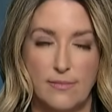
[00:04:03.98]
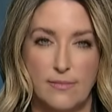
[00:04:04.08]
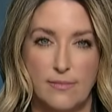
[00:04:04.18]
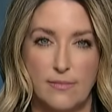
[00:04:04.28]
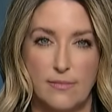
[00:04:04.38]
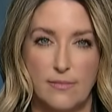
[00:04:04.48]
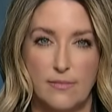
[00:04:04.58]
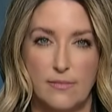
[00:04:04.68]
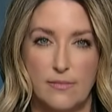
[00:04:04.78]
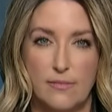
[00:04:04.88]

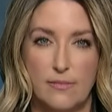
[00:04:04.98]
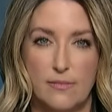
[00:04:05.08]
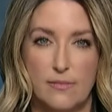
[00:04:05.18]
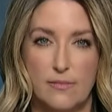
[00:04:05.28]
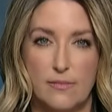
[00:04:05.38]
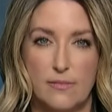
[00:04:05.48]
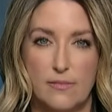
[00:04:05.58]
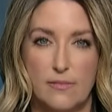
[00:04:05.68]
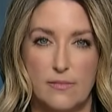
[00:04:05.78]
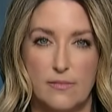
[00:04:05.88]

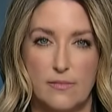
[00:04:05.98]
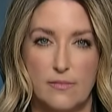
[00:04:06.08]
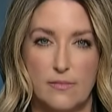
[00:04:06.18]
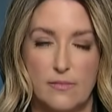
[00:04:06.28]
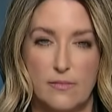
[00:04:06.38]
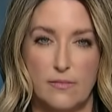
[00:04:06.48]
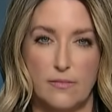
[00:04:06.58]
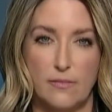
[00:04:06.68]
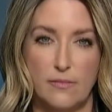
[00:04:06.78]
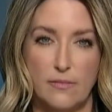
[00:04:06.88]

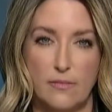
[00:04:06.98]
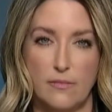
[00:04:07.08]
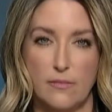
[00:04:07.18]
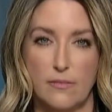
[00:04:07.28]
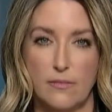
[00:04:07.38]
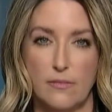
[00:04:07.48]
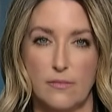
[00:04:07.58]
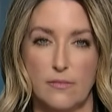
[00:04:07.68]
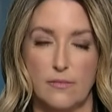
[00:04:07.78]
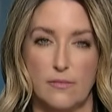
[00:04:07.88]

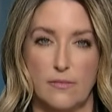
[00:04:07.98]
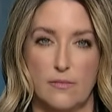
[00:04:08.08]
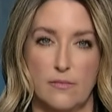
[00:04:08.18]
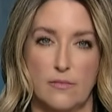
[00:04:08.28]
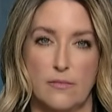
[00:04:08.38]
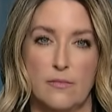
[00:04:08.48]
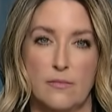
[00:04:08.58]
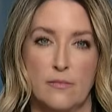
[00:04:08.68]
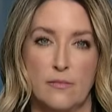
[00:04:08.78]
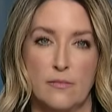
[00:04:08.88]

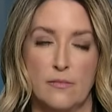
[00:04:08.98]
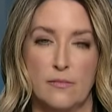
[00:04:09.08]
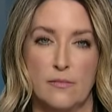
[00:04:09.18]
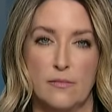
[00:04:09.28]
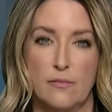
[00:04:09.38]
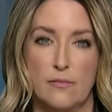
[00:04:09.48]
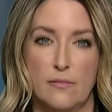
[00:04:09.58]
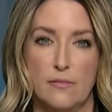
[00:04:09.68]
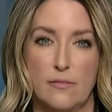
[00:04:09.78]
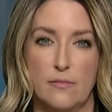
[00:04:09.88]

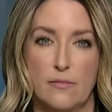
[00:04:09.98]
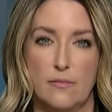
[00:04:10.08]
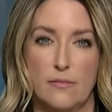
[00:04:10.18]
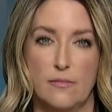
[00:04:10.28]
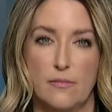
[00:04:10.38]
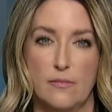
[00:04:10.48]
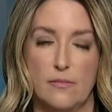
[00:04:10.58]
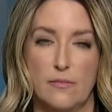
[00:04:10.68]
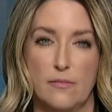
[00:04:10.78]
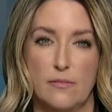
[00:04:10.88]

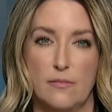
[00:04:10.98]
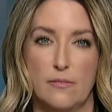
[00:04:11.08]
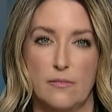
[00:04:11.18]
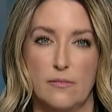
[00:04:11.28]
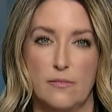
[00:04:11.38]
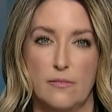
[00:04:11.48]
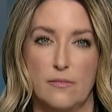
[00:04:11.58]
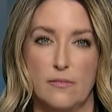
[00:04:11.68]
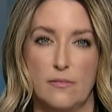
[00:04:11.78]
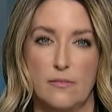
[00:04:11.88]

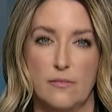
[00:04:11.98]
This person isn't speaking.